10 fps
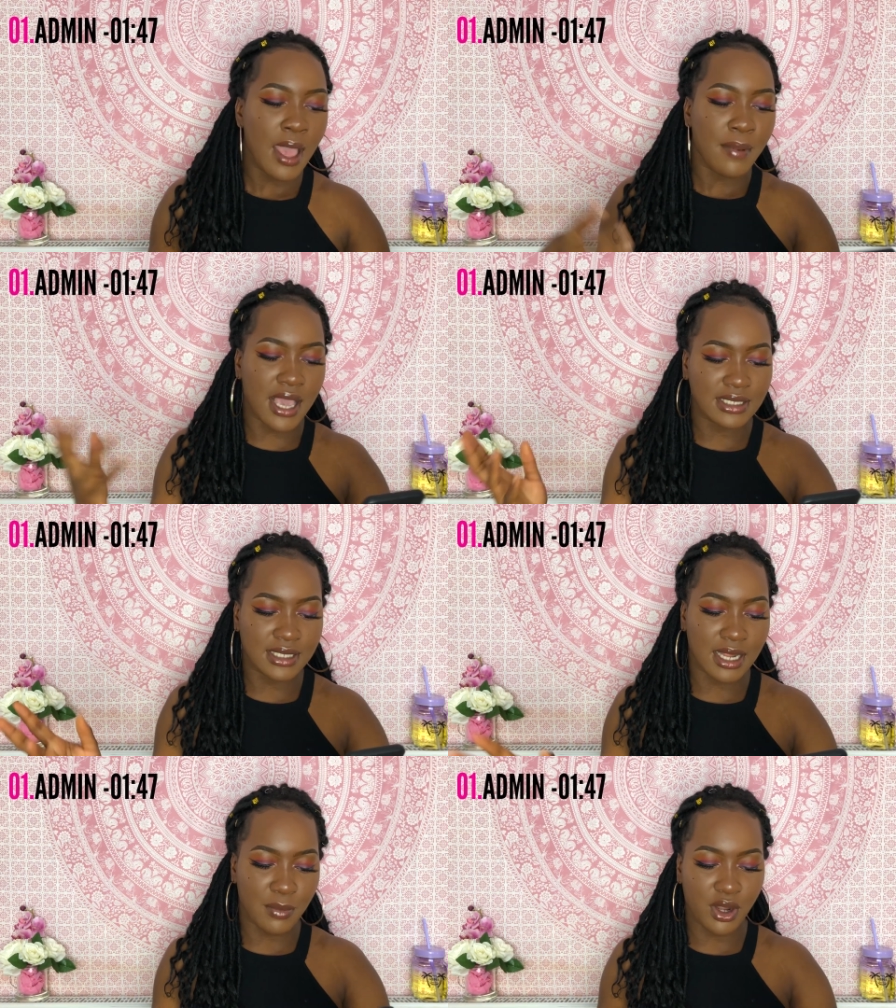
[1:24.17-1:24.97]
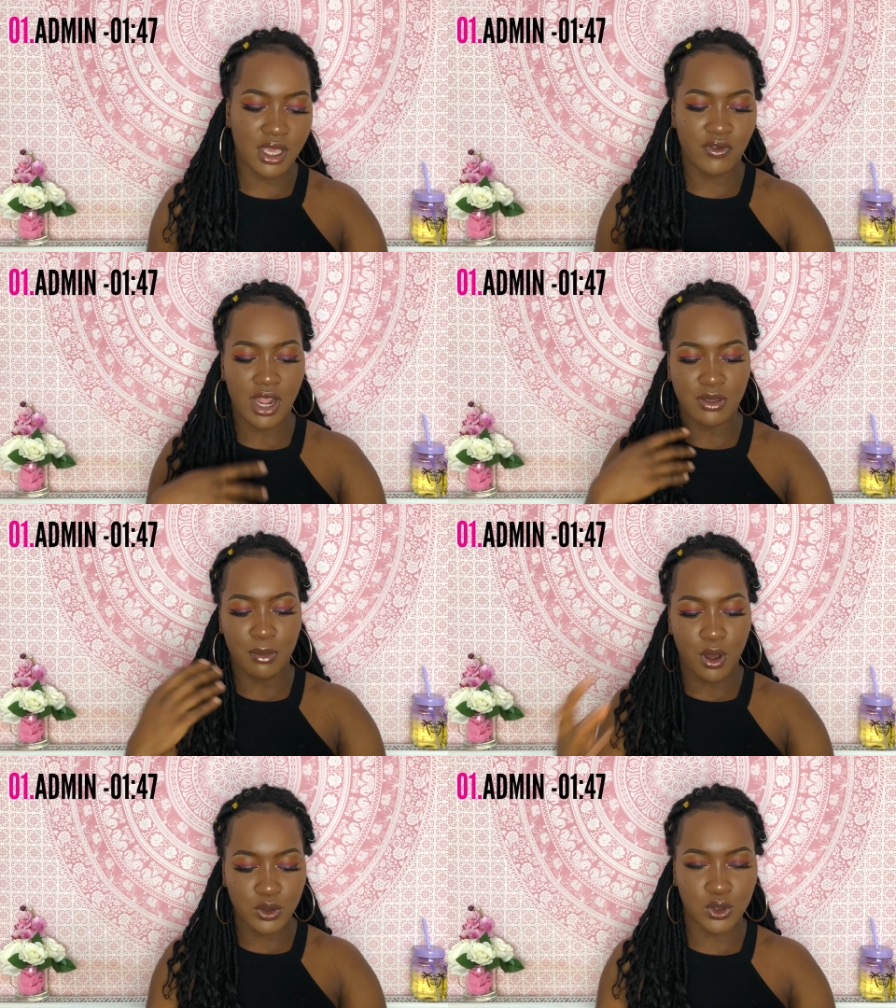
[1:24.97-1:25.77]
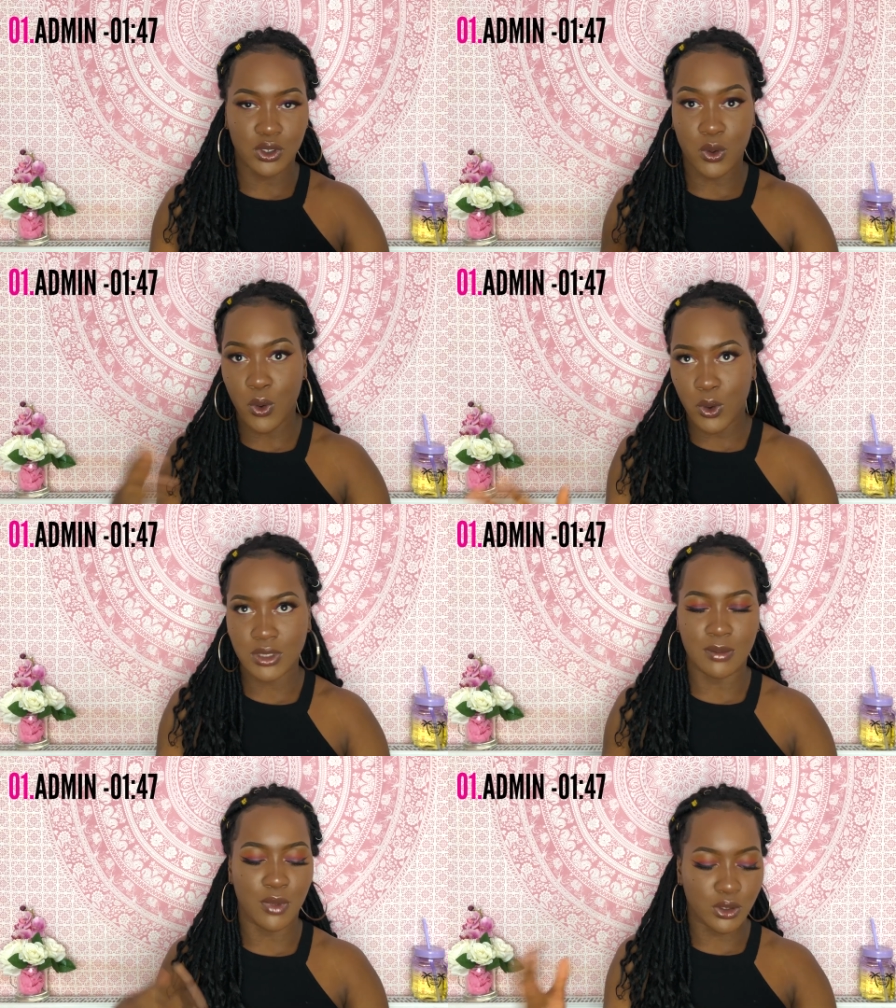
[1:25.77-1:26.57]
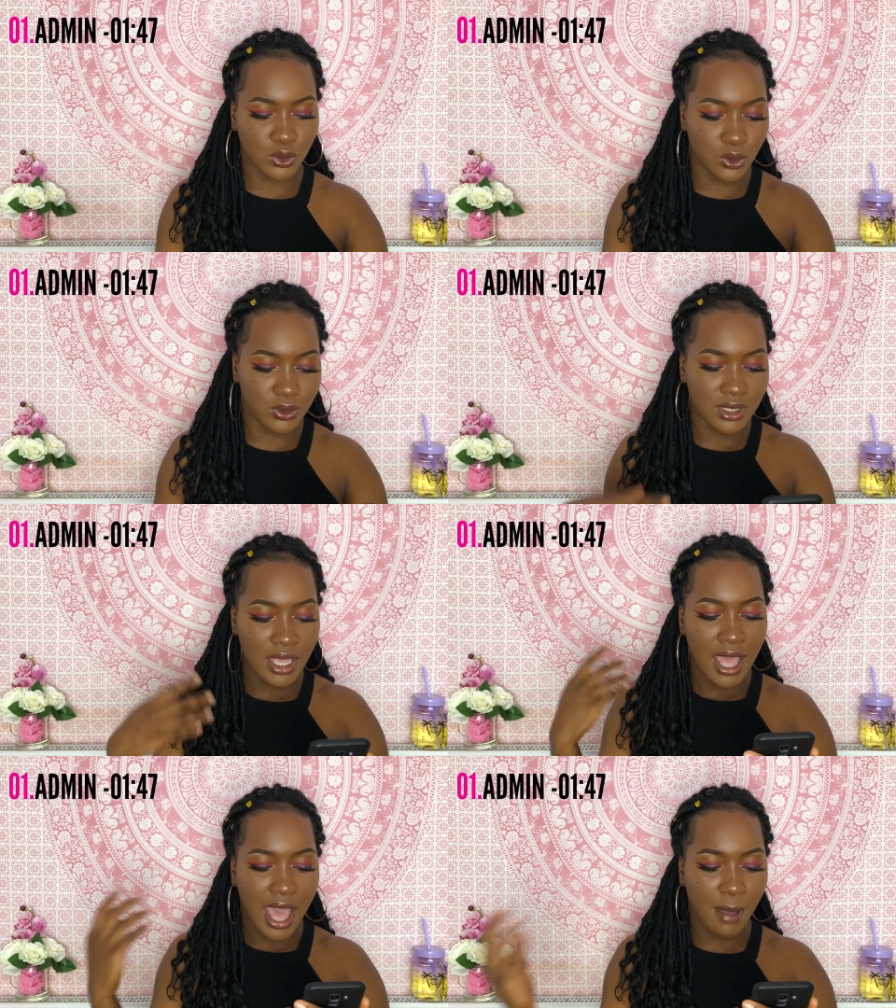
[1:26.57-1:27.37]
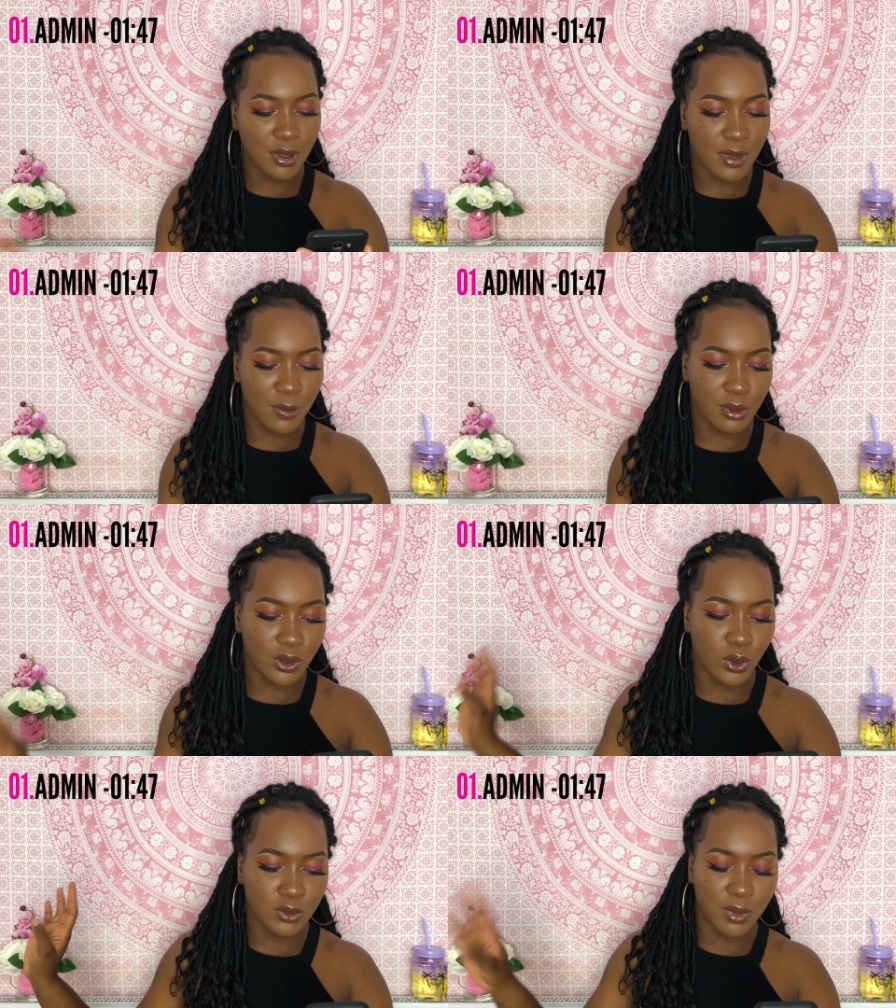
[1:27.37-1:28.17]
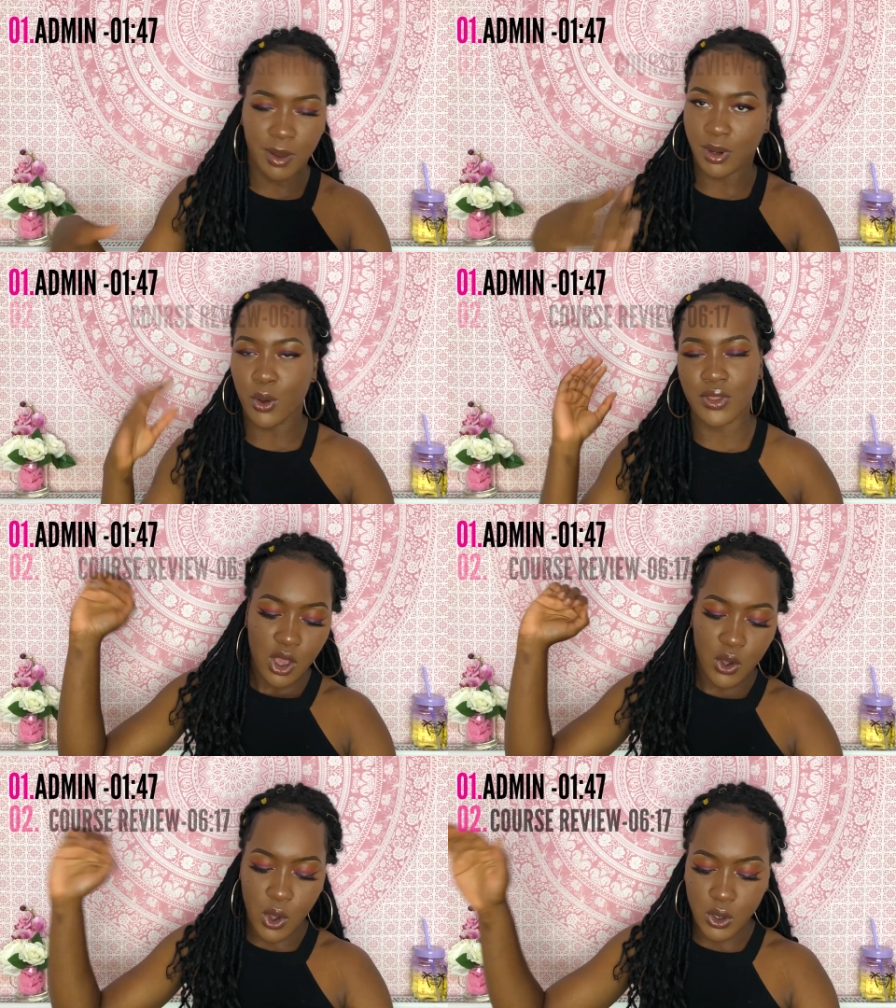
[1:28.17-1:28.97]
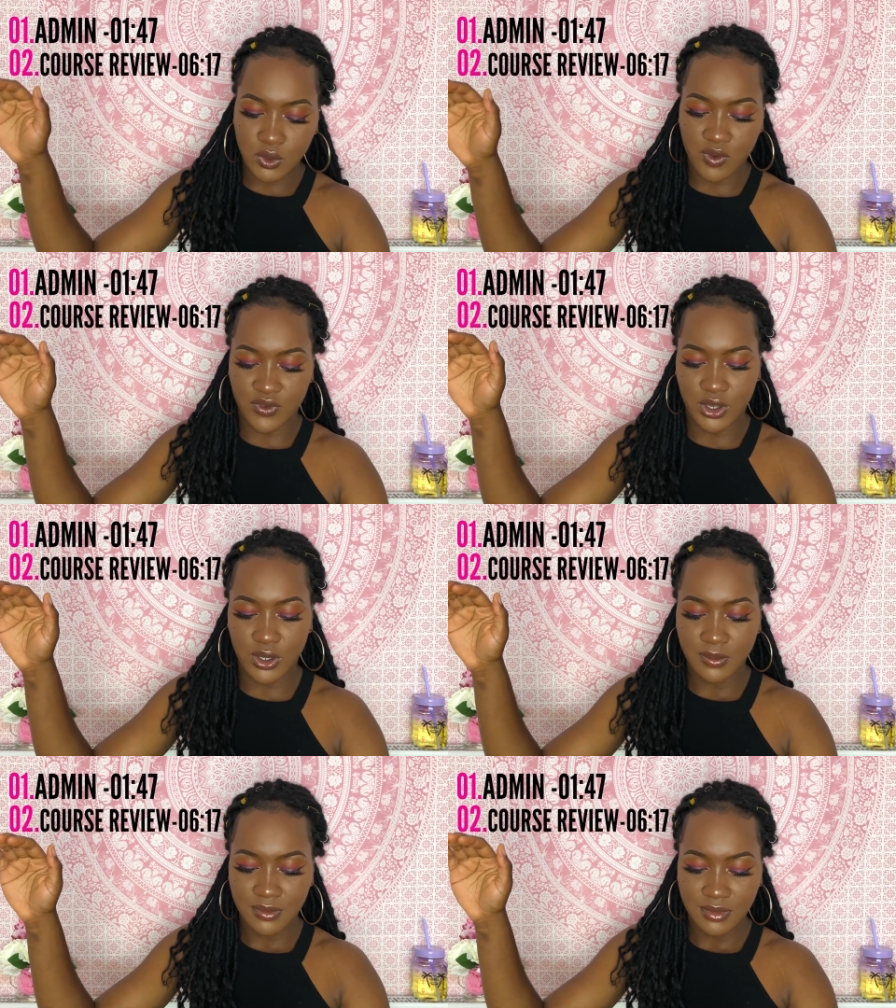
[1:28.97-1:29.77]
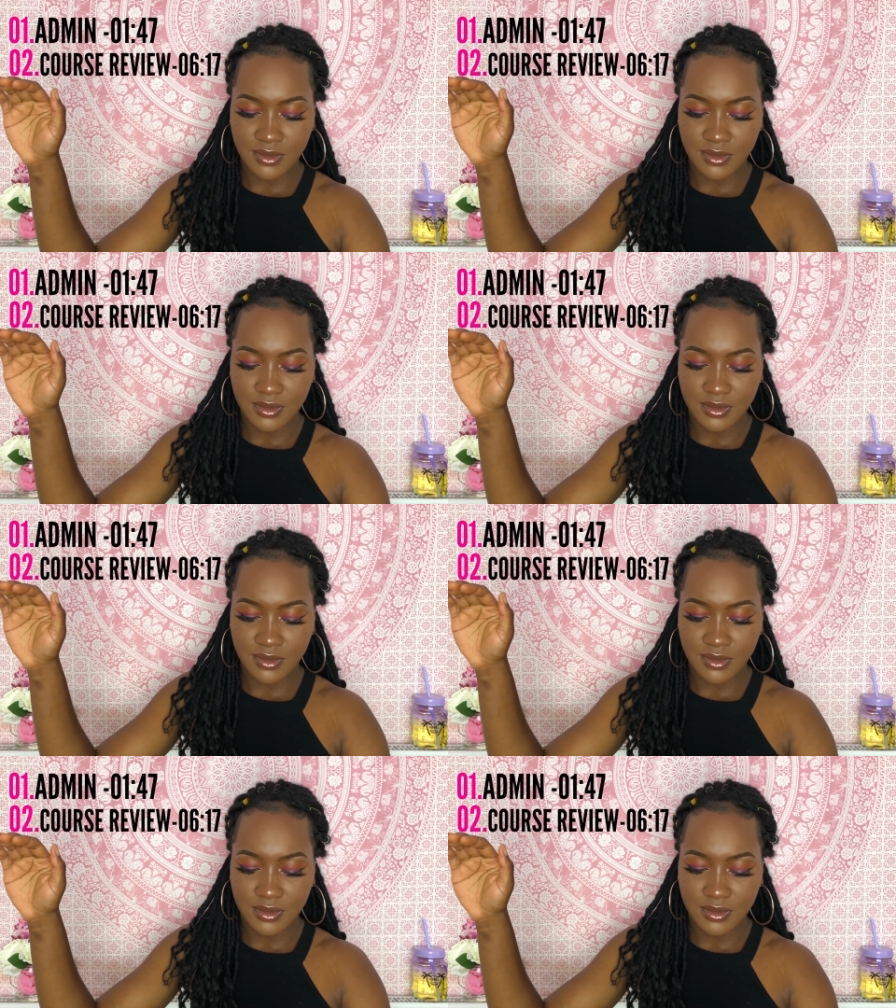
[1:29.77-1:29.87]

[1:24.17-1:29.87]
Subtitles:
Basically, I'm gonna give you like the modules, how many people in my course, blah, blah, all the course review.